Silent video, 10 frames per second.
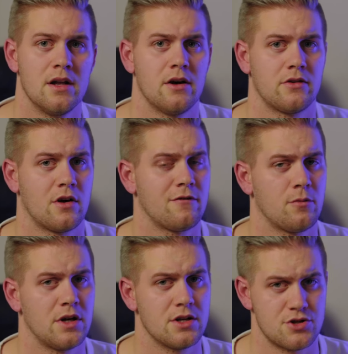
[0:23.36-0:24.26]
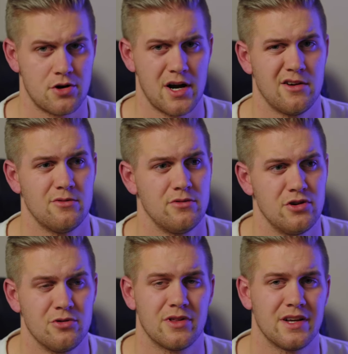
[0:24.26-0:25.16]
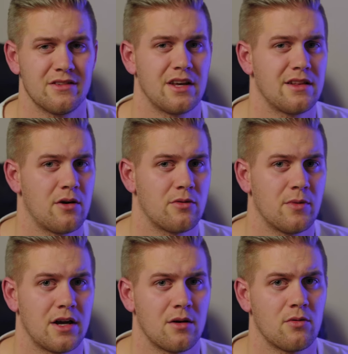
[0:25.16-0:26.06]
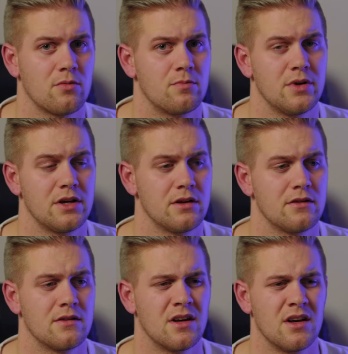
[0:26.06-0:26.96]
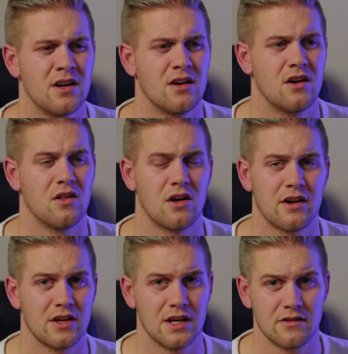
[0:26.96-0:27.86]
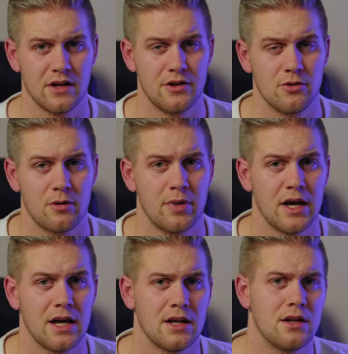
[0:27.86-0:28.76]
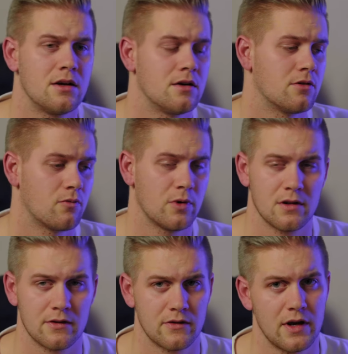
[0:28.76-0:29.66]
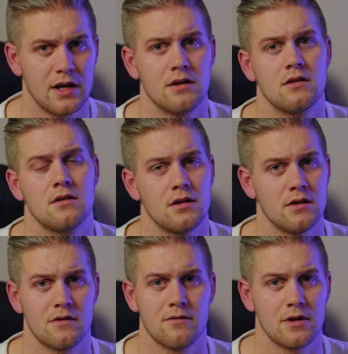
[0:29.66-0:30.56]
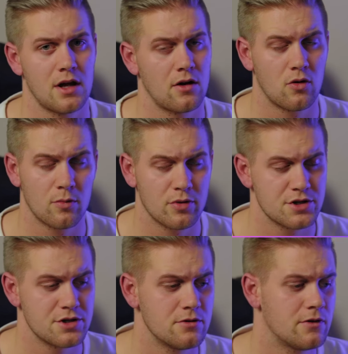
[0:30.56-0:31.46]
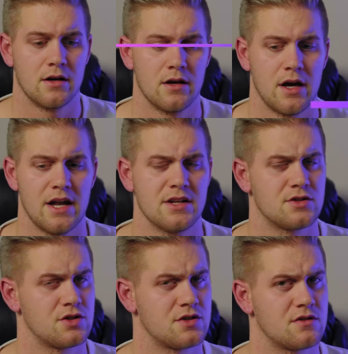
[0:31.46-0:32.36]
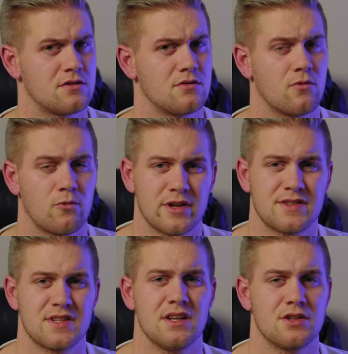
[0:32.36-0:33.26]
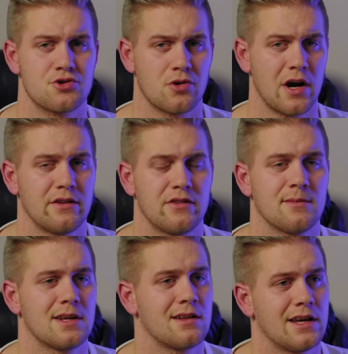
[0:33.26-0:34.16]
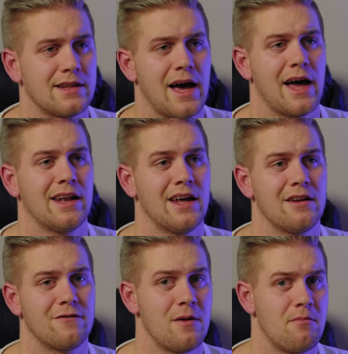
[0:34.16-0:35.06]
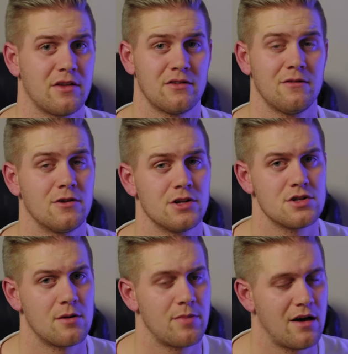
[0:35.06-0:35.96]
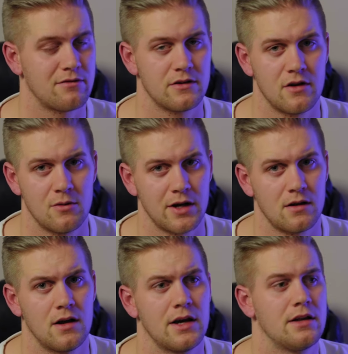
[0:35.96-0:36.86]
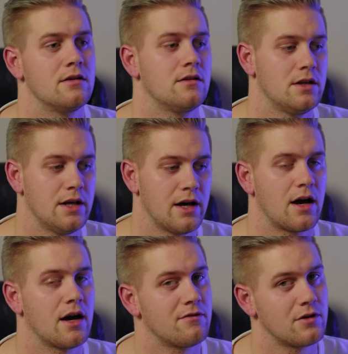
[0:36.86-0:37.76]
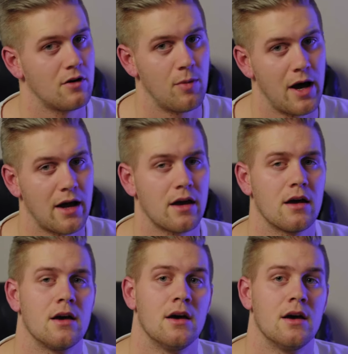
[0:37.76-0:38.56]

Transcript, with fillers: Now, it's hard for me to try out new things like that with my camera because a lot of the gigs I do are paid, real estate, and stuff like that, corporate shoots. And it's just risky to try something like that. And if I mess the footage up, have to tell my client, yeah, I have to go back.